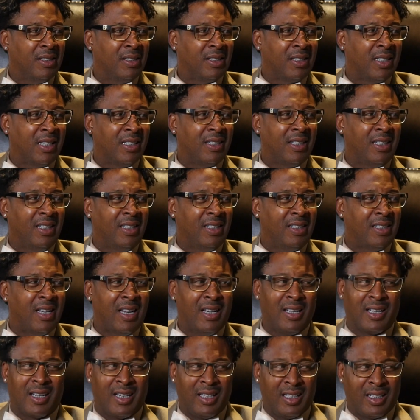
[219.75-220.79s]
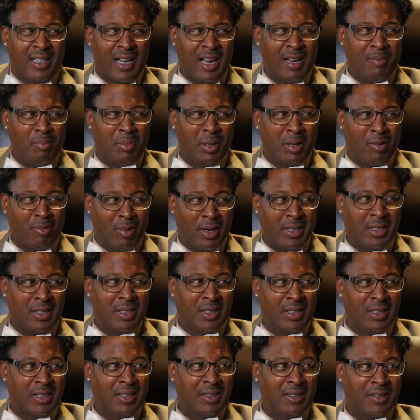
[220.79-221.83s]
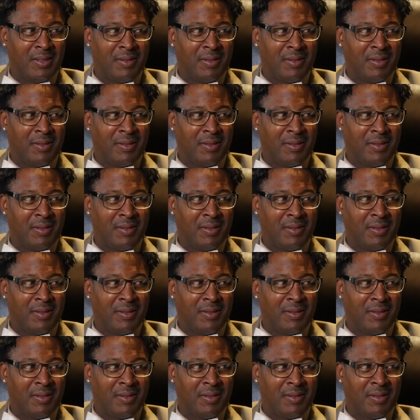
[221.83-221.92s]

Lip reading: Because he technically can't be a racist.